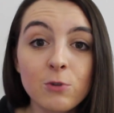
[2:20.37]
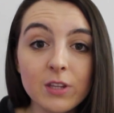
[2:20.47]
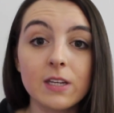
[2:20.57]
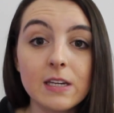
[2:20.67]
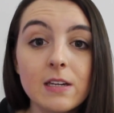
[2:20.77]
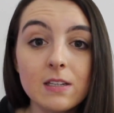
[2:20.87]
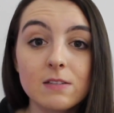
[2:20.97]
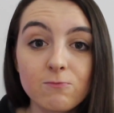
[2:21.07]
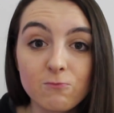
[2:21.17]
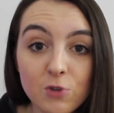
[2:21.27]

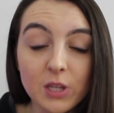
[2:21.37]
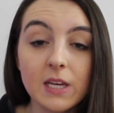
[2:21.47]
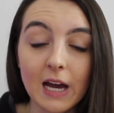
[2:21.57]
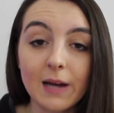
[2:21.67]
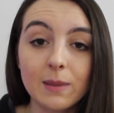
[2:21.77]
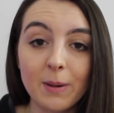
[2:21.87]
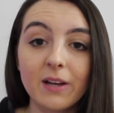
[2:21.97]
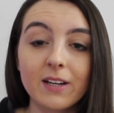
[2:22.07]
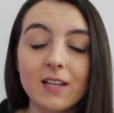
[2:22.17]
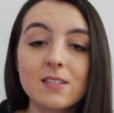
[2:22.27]
really got the
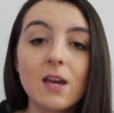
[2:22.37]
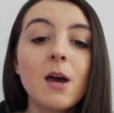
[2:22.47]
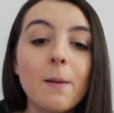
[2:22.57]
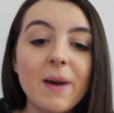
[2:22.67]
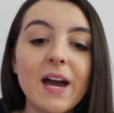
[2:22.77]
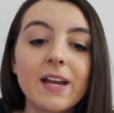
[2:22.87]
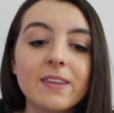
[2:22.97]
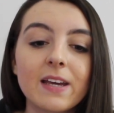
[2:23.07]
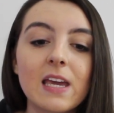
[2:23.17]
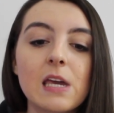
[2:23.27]
Pelicans back in
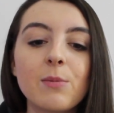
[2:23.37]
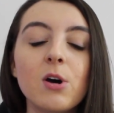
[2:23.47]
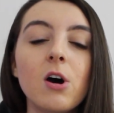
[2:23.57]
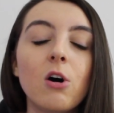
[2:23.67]
that game.